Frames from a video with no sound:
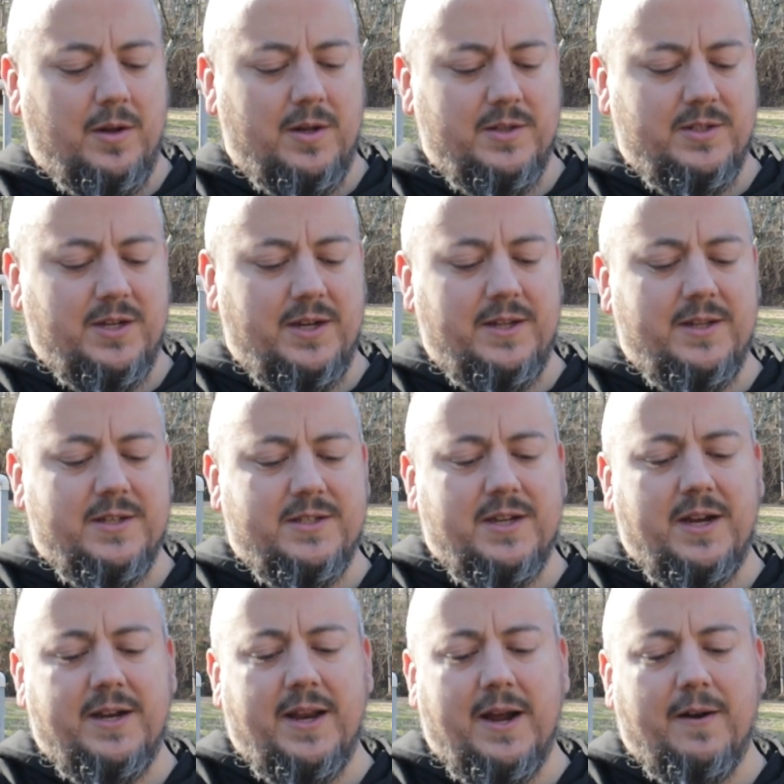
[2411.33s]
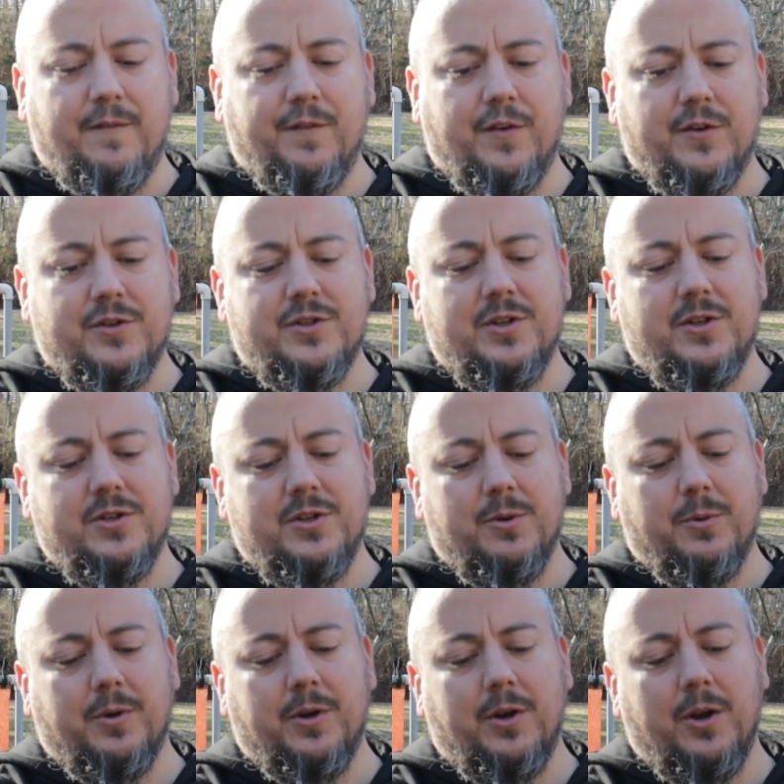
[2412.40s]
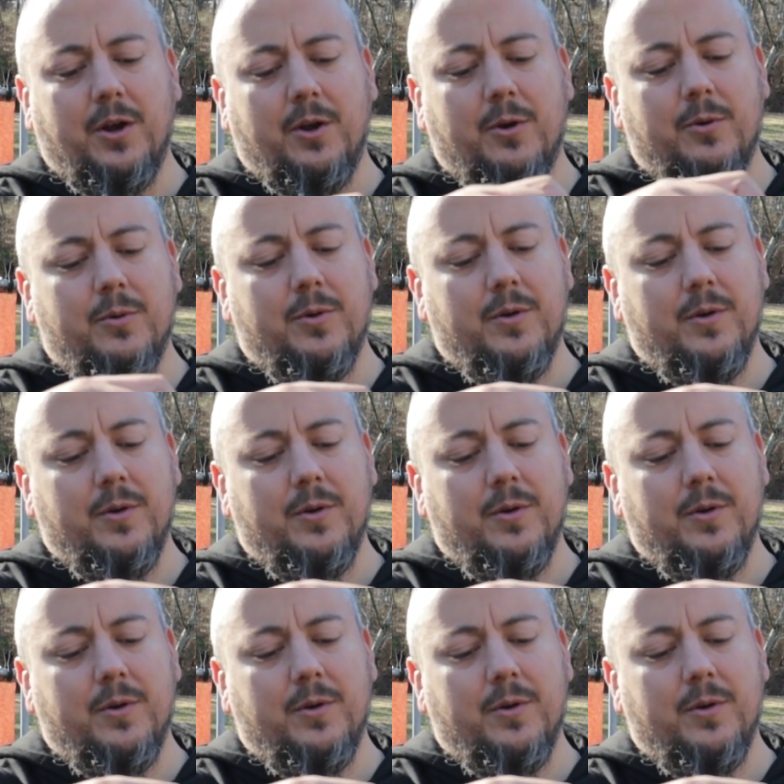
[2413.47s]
tighten this side down first. So we're going to go,